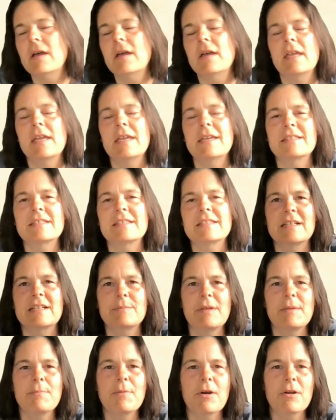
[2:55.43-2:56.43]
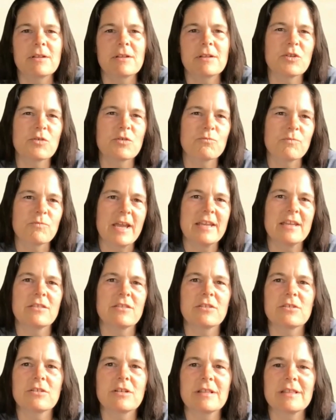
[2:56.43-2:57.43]
is going to be part of your
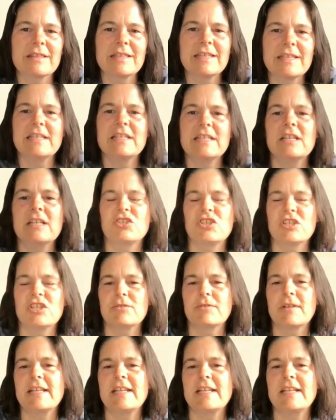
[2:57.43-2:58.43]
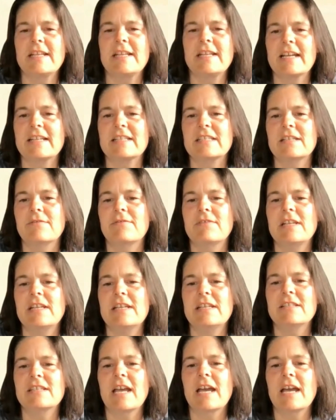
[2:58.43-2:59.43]
regular lead generating
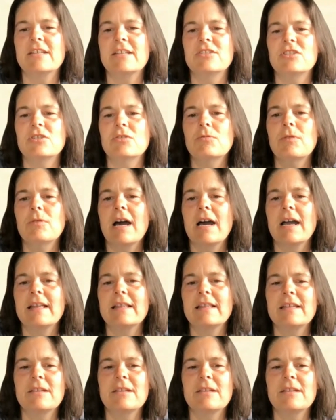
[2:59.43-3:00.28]
activities, I do highly